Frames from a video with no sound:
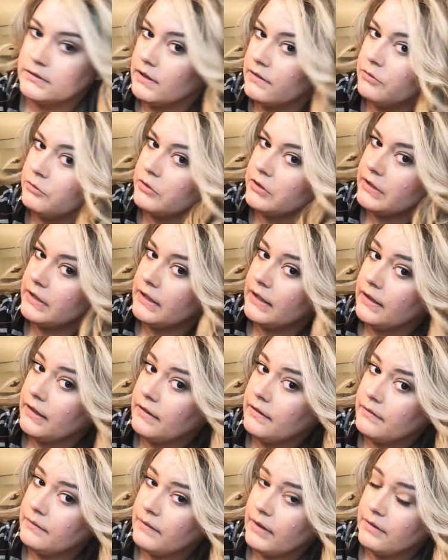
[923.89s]
I
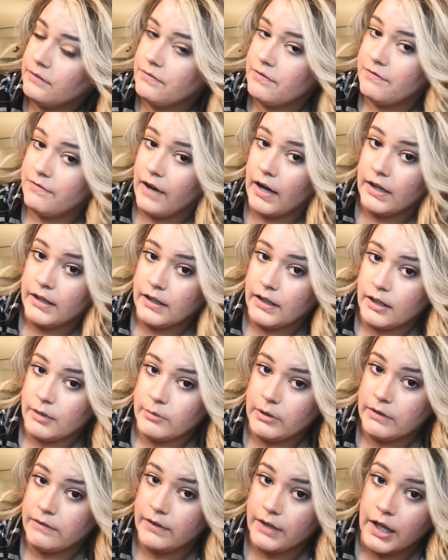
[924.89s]
have fine hair,
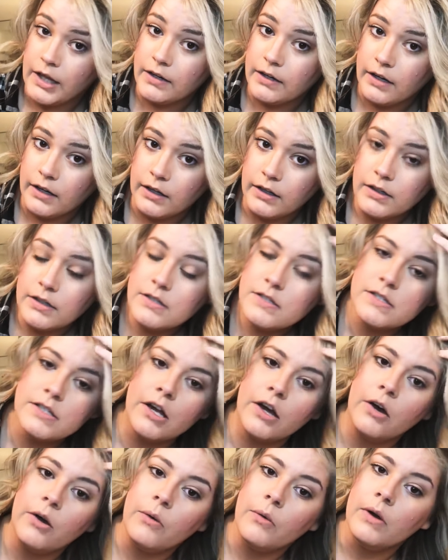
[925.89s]
but I have a lot of hair.
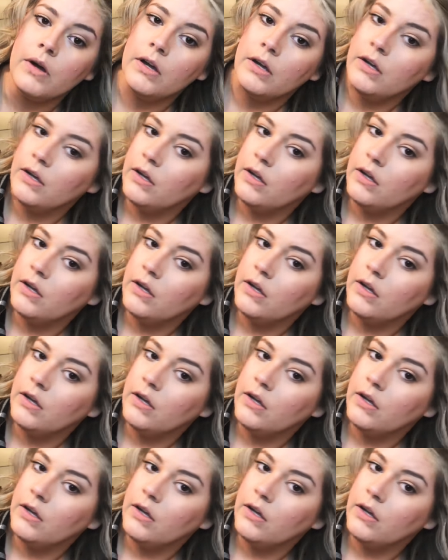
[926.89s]
So